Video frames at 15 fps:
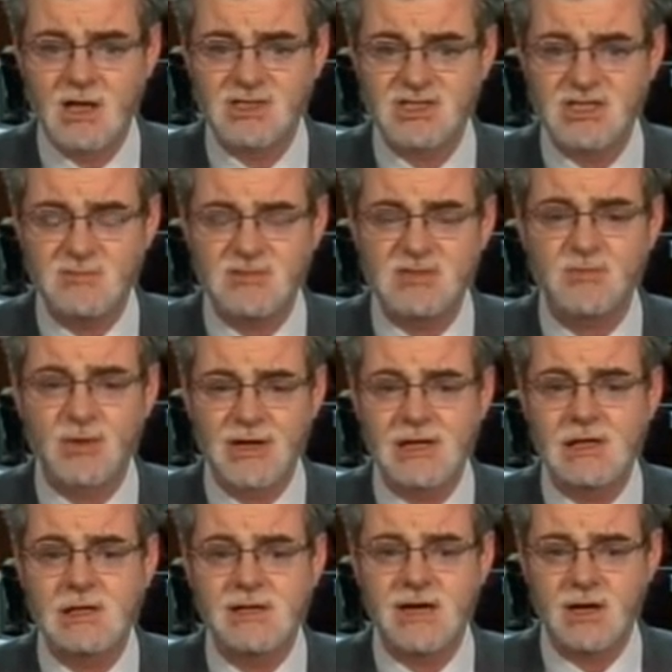seems
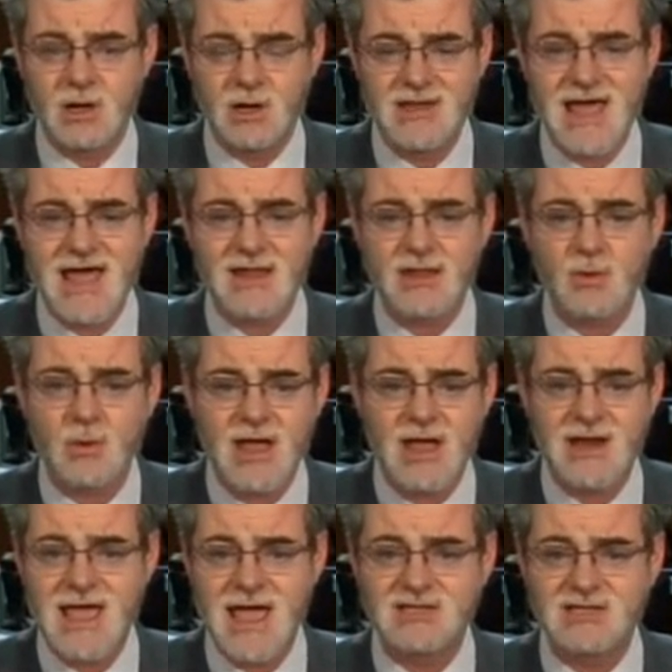pretty clear, and that
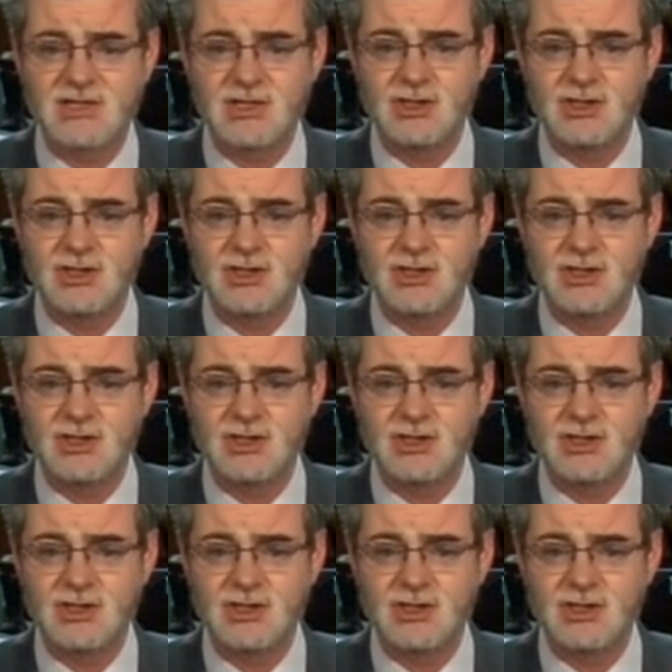thread has